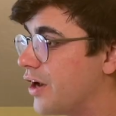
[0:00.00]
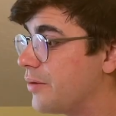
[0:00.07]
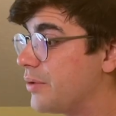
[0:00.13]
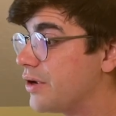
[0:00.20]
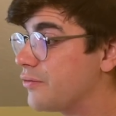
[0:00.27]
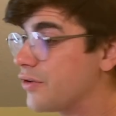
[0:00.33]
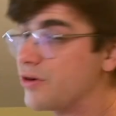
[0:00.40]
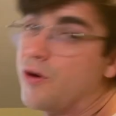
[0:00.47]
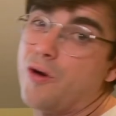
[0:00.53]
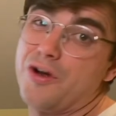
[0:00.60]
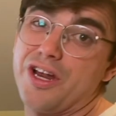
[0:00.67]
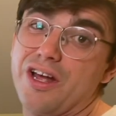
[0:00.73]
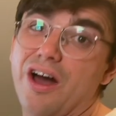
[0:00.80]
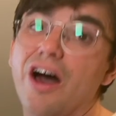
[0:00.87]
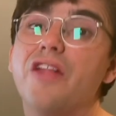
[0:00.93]
to be
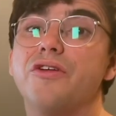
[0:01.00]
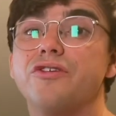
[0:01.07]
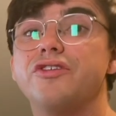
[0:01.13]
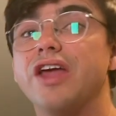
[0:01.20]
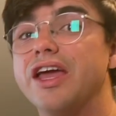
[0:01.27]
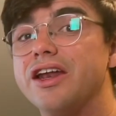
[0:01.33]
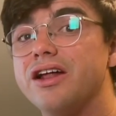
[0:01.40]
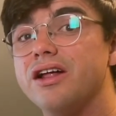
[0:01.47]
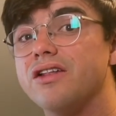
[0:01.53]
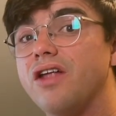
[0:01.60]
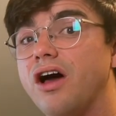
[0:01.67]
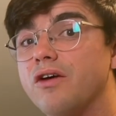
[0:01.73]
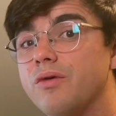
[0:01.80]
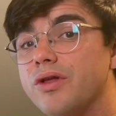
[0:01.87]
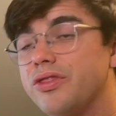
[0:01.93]
recording other data
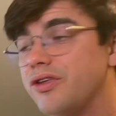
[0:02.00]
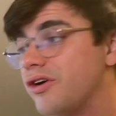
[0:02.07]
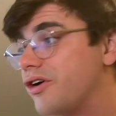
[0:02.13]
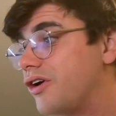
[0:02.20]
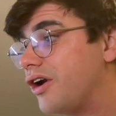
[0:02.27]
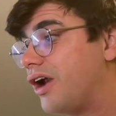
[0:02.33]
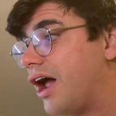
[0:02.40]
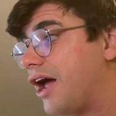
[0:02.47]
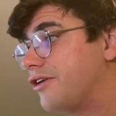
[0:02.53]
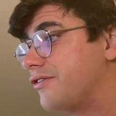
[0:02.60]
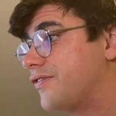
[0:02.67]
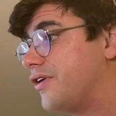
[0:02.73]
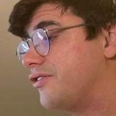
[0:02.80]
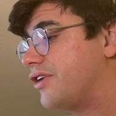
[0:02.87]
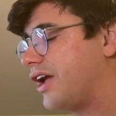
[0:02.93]
along with your
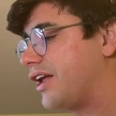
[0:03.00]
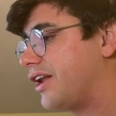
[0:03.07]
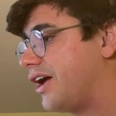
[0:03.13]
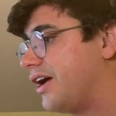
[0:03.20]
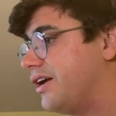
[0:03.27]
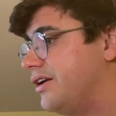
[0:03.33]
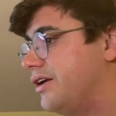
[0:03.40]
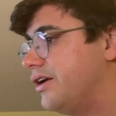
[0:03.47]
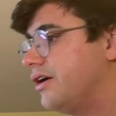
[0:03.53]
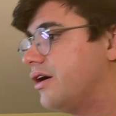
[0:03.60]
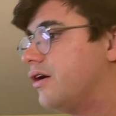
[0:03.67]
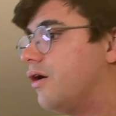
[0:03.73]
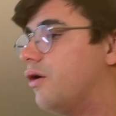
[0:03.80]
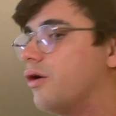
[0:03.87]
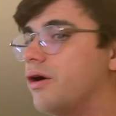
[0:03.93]
hydrophone data,
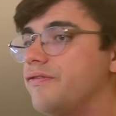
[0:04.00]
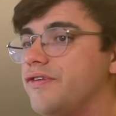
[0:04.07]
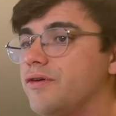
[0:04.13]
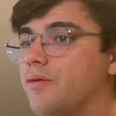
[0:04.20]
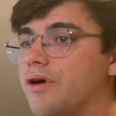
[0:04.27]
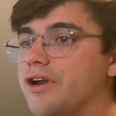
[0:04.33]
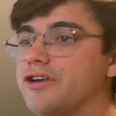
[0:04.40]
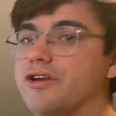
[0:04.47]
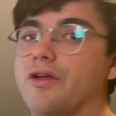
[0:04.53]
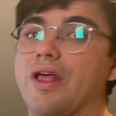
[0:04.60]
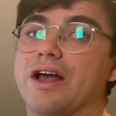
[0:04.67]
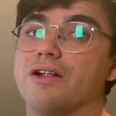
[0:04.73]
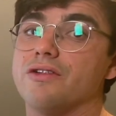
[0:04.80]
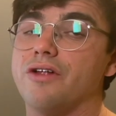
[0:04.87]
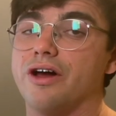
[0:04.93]
or if you want to do
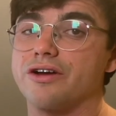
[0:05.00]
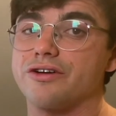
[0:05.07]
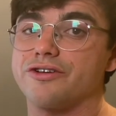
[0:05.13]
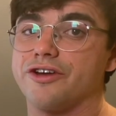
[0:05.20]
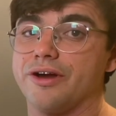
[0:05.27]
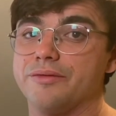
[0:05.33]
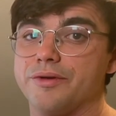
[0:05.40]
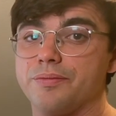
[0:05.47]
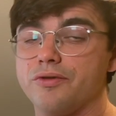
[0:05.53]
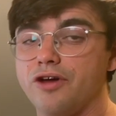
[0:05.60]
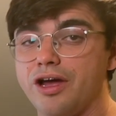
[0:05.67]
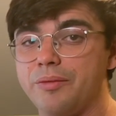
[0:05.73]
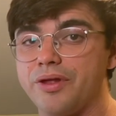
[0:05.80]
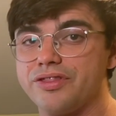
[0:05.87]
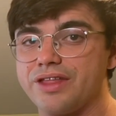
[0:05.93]
like a longer term
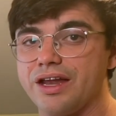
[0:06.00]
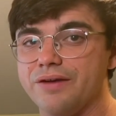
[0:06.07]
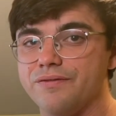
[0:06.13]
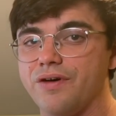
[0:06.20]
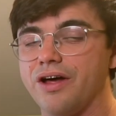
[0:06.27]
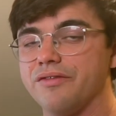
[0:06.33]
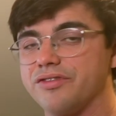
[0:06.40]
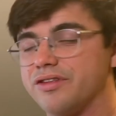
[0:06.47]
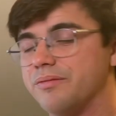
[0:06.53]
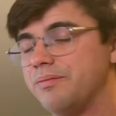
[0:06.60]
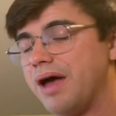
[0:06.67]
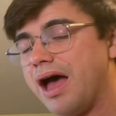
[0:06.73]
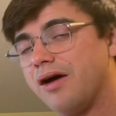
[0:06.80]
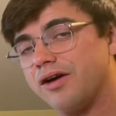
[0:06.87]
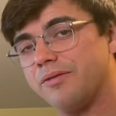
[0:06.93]
deployment that involves some
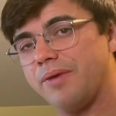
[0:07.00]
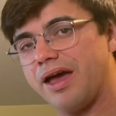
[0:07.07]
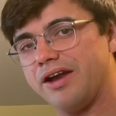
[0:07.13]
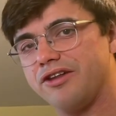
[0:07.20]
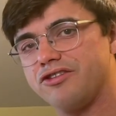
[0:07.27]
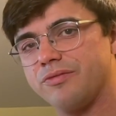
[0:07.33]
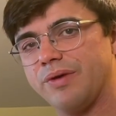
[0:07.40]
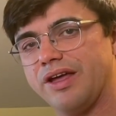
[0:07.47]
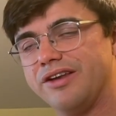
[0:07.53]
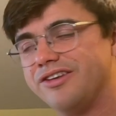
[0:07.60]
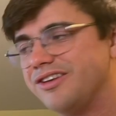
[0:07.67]
power management,